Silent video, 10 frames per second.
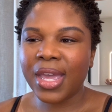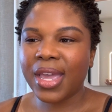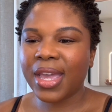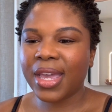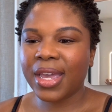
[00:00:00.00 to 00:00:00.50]

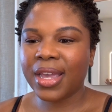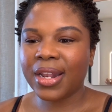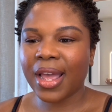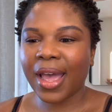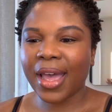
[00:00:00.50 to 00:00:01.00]
And
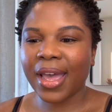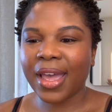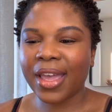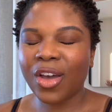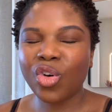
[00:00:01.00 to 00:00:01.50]

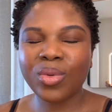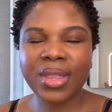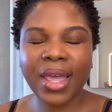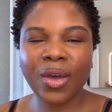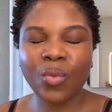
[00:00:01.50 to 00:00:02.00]
I hope
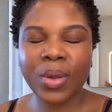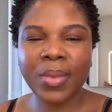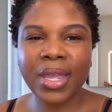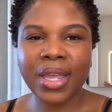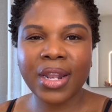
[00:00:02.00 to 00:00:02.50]
that
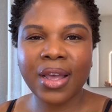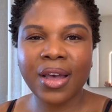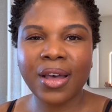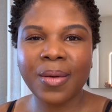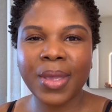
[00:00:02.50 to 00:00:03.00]
women
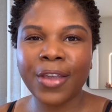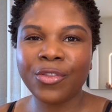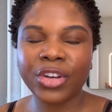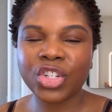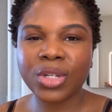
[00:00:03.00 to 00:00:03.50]
and
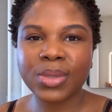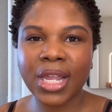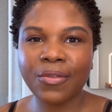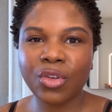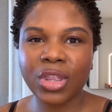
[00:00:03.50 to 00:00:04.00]
friendships
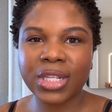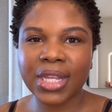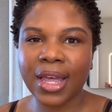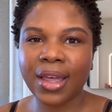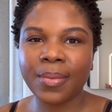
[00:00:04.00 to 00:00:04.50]
give you the
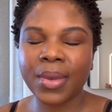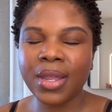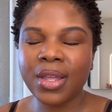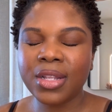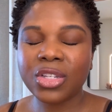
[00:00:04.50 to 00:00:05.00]
time
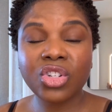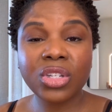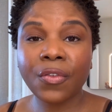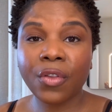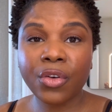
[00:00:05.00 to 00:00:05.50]
to
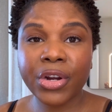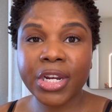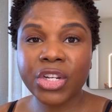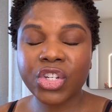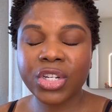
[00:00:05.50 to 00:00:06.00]
just
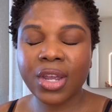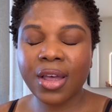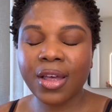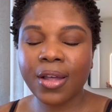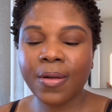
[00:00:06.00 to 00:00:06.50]
flourish
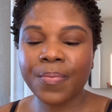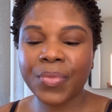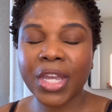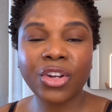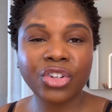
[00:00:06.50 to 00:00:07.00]
and
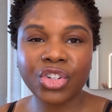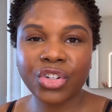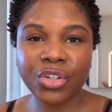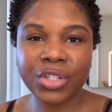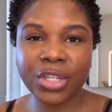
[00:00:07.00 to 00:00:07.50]
nurture
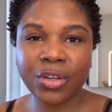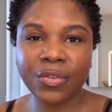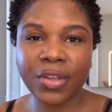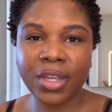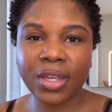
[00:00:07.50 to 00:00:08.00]
yourself
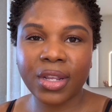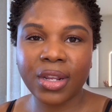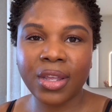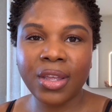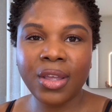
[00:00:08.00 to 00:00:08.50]

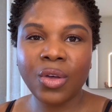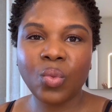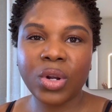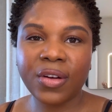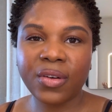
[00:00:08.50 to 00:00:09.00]
in
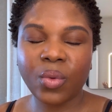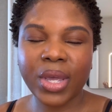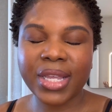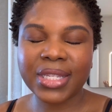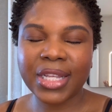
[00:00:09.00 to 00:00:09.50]
whatever
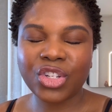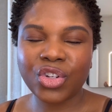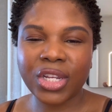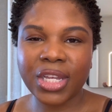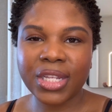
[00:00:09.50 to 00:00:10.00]
ways that you
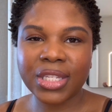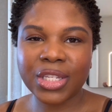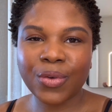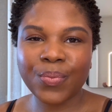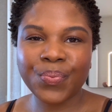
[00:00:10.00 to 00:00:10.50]
need.
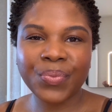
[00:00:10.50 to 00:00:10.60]
So